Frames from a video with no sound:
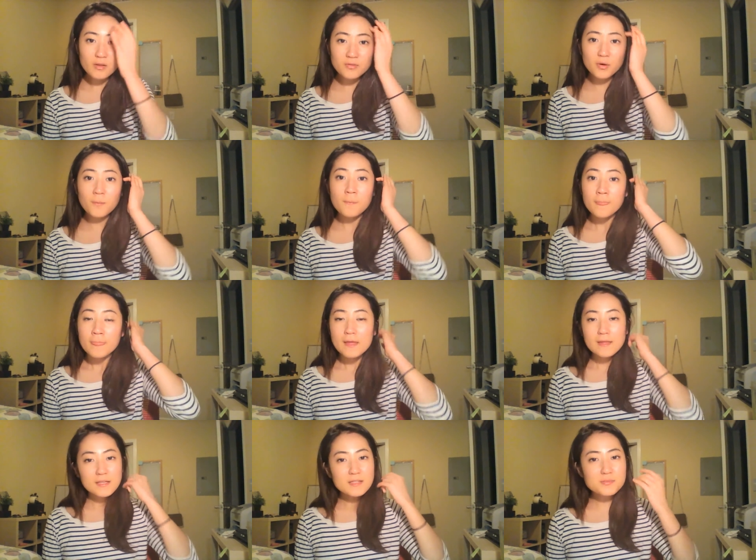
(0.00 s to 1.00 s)
So
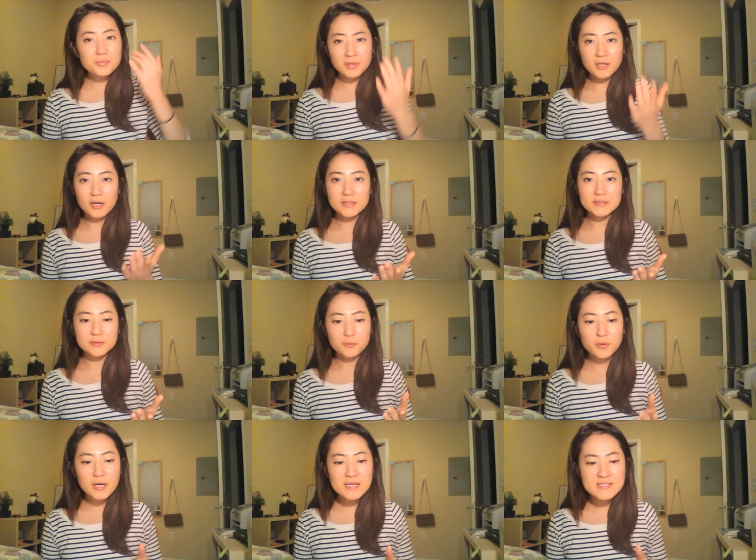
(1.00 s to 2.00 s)
that's really awesome.
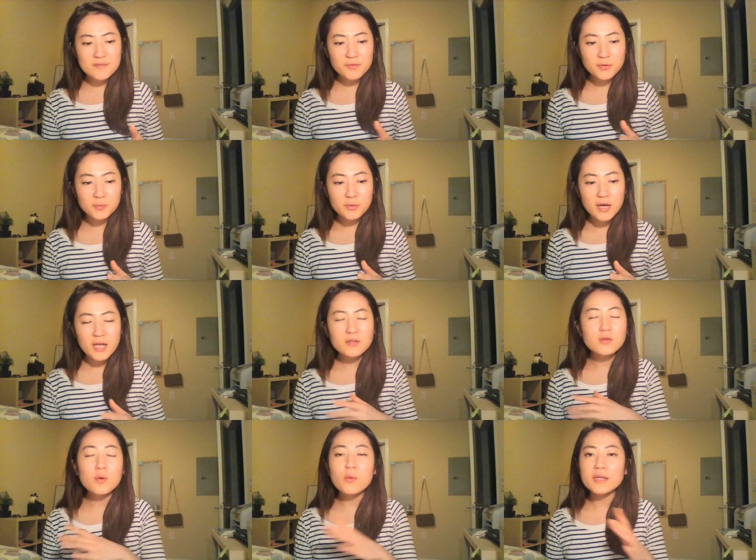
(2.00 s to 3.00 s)
Whereas if you had
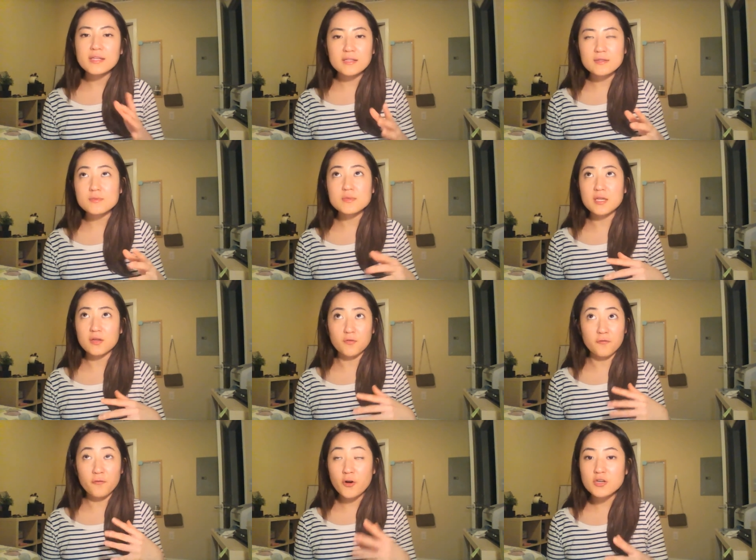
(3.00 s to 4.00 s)
no idea, this was like your
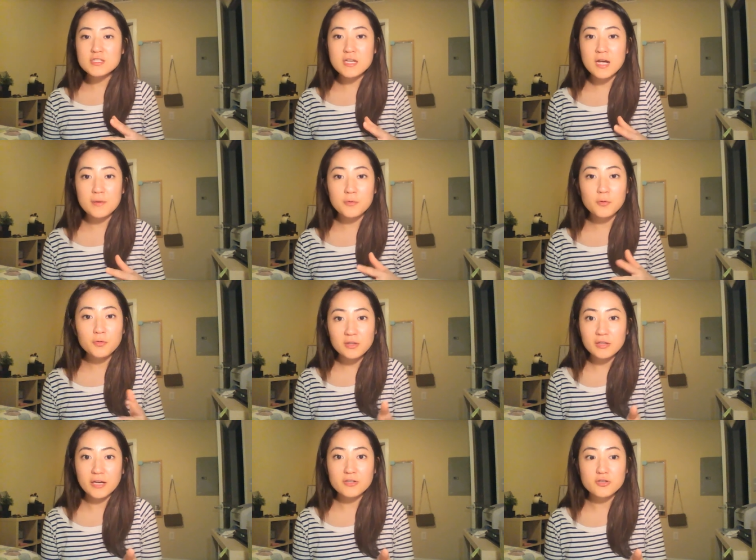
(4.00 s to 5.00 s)
first time going to
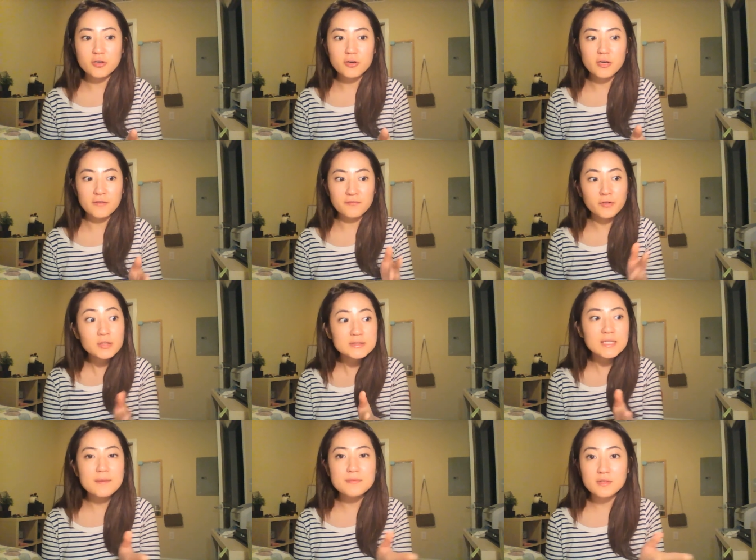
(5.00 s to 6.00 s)
lecture and first
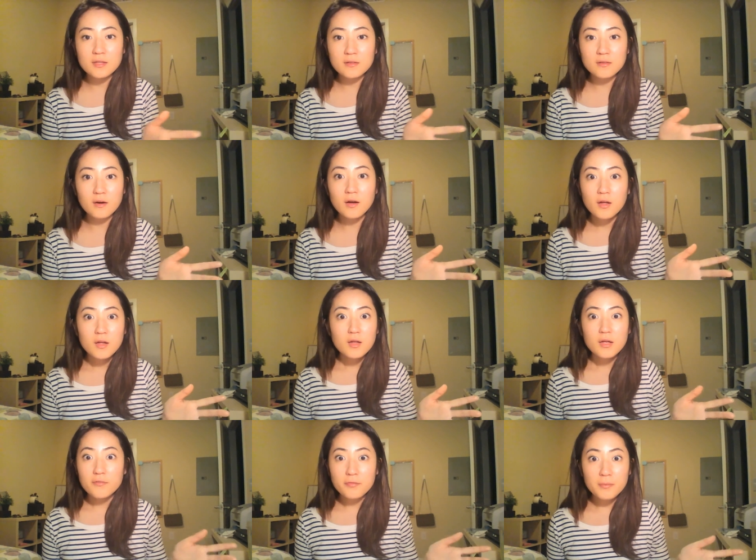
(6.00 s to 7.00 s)
time seeing the
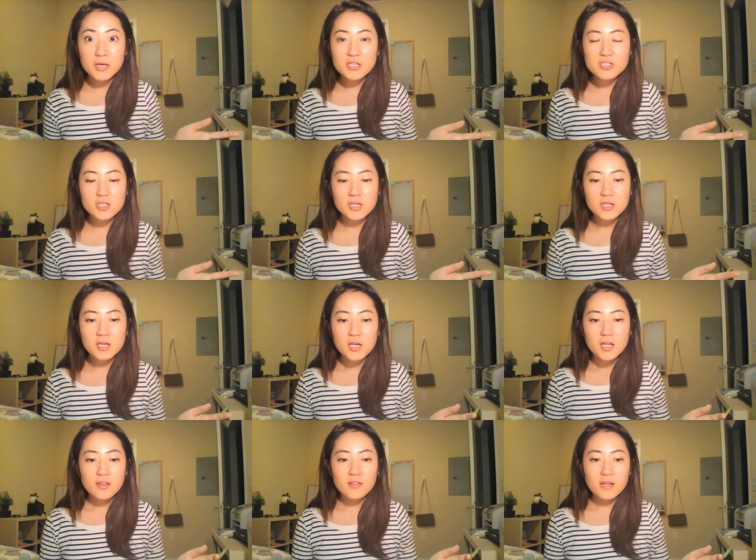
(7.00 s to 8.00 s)
information,
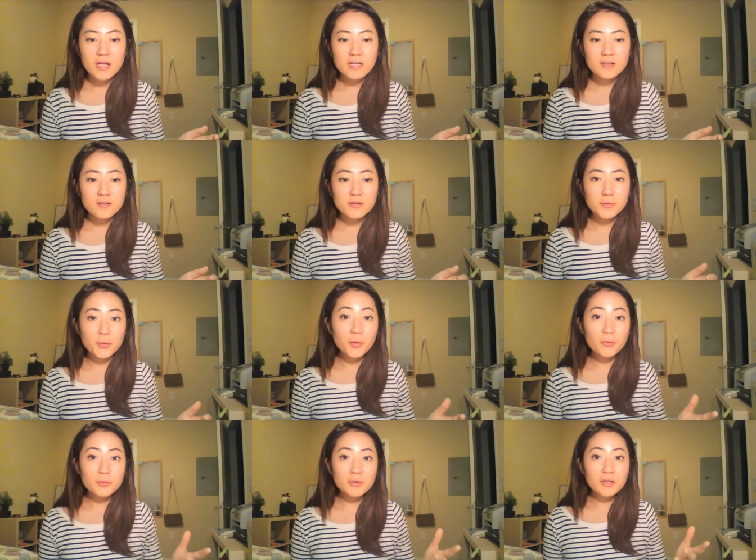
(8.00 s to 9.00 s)
then
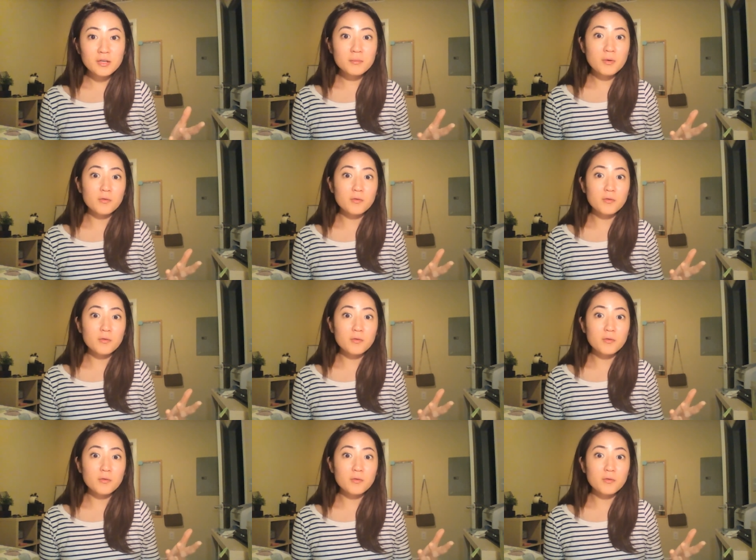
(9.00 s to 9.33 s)
you're really going to be